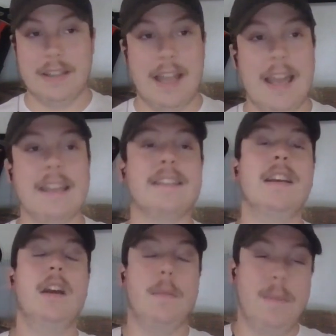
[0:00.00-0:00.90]
legs.
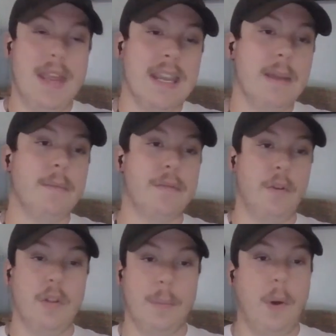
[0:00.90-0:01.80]
Make him
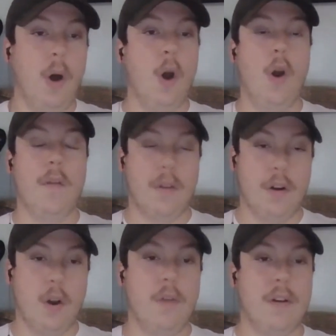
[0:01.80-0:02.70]
throw the ball over
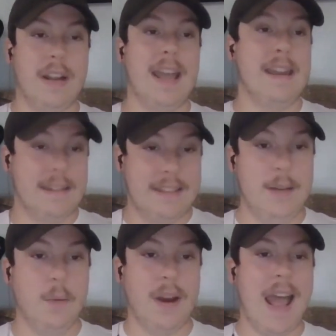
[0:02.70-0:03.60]
and over again and
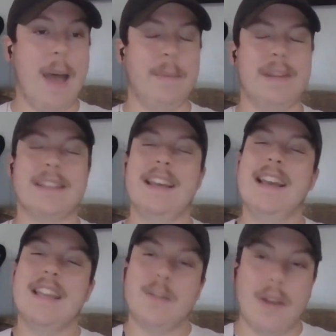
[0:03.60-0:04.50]
see what happens.
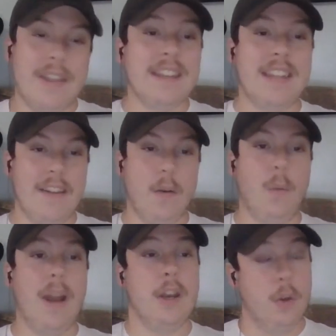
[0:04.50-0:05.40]
So I think
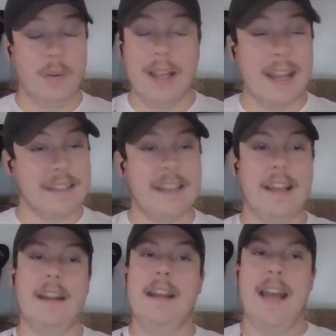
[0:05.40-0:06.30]
Devin White, who, like I
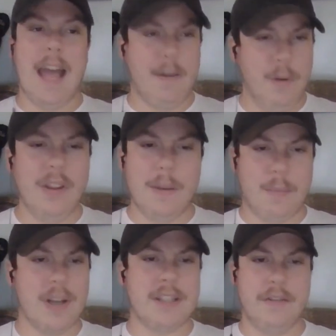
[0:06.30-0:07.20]
said, had a really
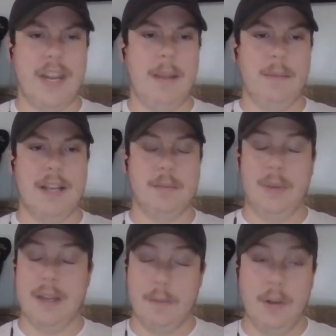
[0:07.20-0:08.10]
impressive game last
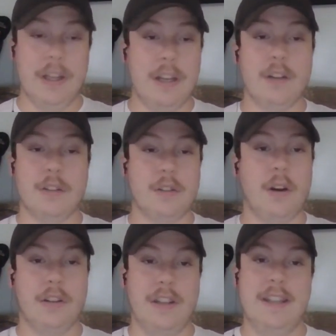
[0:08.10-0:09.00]
week, a really good
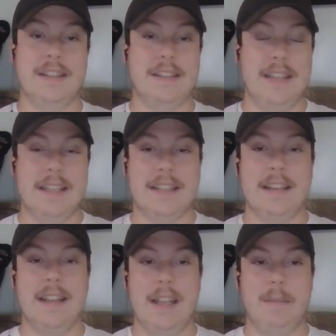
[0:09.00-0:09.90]
start to his
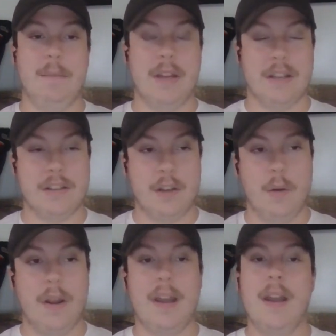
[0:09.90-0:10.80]
season in
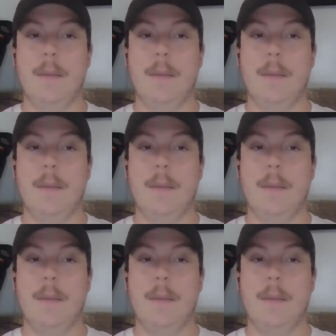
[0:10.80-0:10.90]
Minnesota,